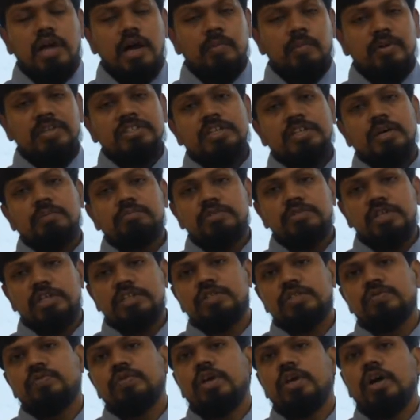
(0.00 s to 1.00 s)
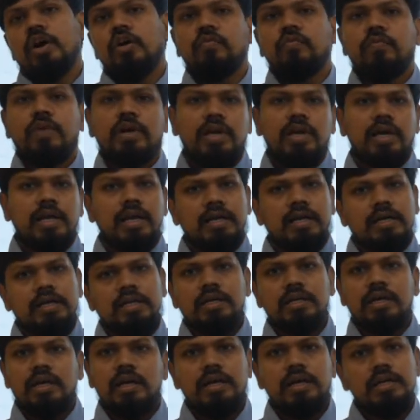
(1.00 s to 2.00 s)
subjects we have for
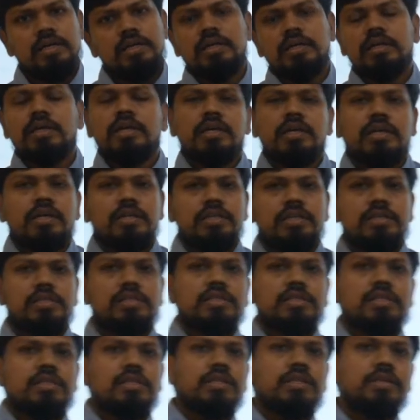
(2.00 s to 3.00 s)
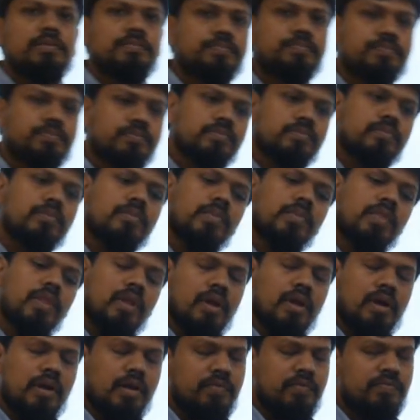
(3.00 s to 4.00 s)
electrical and ECE
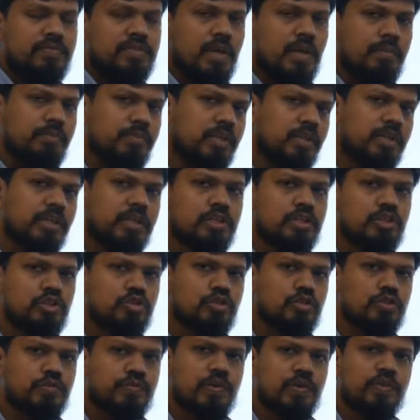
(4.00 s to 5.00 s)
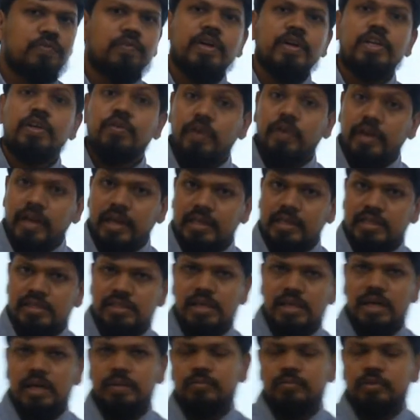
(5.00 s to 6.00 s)
and if something is useful for your
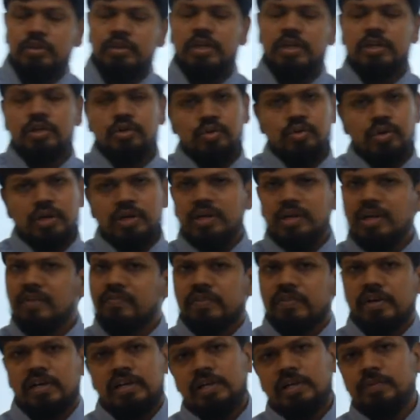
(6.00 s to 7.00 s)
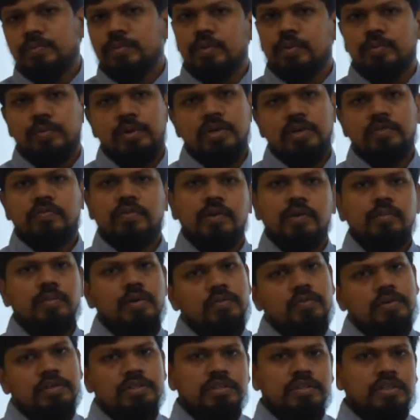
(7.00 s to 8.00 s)
exam, then you can definitely prepare from
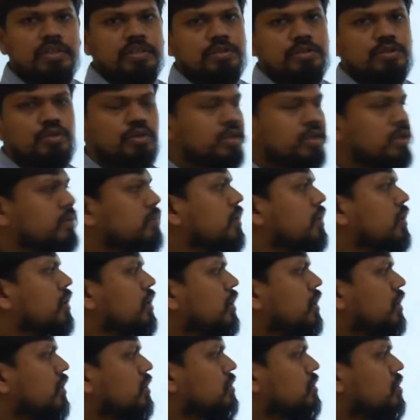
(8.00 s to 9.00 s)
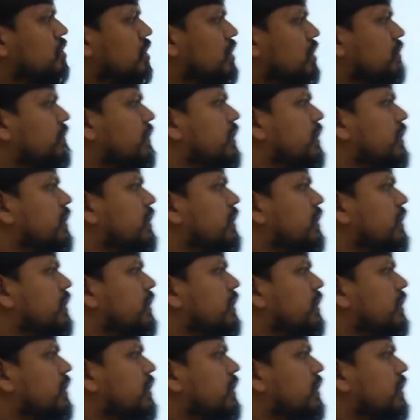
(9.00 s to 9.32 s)
our things. Okay, so anyway,